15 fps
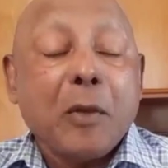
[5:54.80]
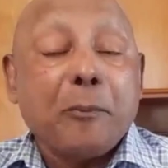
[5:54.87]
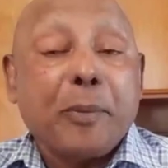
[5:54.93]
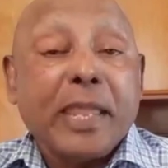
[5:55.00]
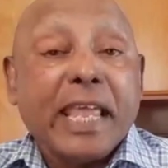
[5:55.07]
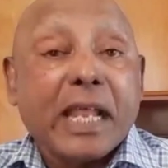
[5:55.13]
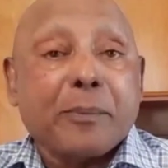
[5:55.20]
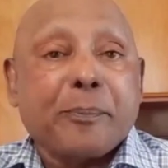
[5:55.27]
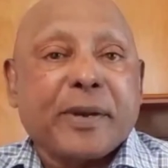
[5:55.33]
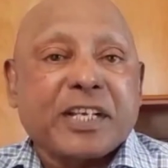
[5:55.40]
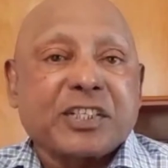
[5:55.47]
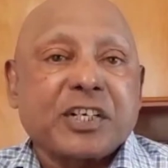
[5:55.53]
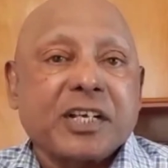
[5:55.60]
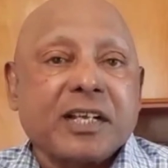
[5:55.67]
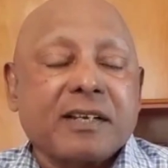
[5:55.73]
Peer
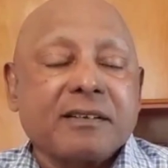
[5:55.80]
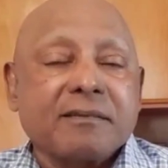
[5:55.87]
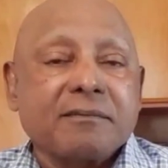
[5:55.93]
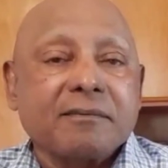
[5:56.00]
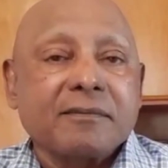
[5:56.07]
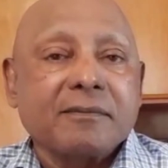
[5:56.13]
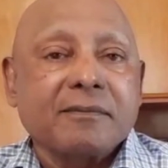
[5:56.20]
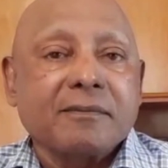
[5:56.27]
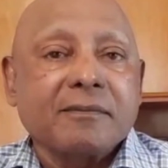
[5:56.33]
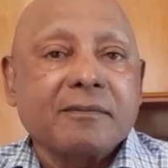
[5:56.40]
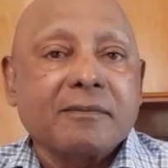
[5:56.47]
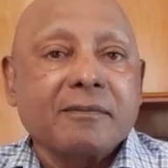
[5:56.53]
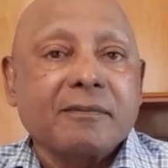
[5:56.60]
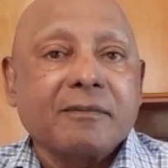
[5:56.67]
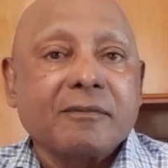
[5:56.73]
pressure
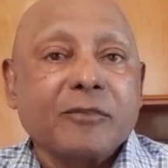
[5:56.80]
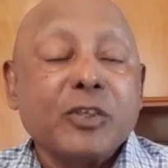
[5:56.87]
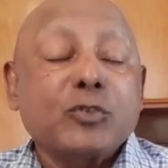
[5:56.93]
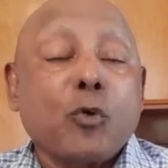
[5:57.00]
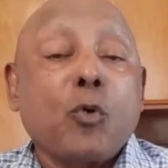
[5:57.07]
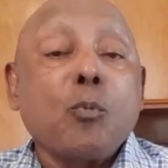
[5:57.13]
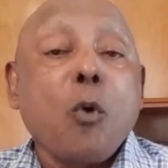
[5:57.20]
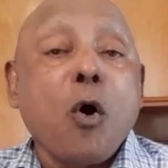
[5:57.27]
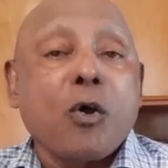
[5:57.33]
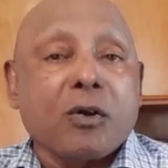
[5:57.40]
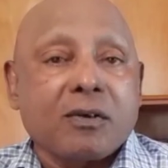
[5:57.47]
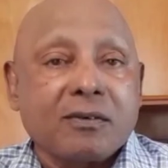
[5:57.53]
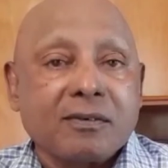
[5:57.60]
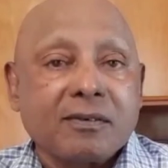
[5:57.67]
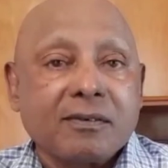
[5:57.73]
is one
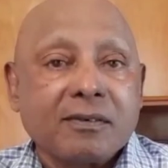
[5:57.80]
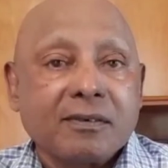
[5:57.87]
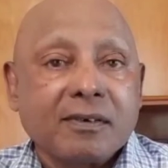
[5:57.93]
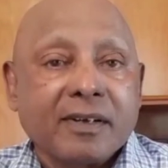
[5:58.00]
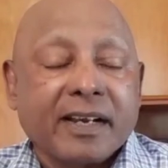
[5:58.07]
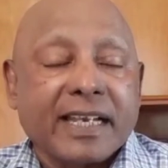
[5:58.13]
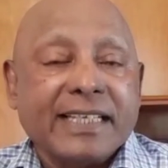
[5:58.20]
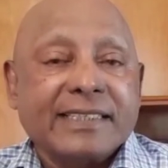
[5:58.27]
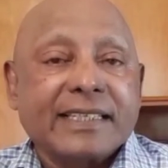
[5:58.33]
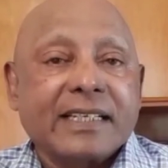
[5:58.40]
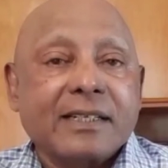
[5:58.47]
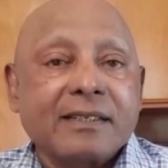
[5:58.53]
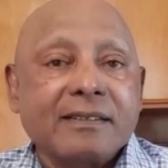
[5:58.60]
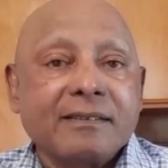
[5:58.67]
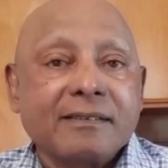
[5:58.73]
more
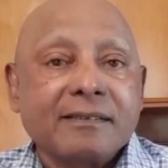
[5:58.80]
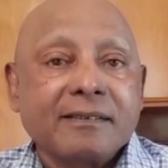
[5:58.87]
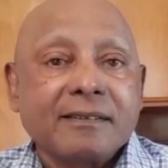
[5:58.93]
reason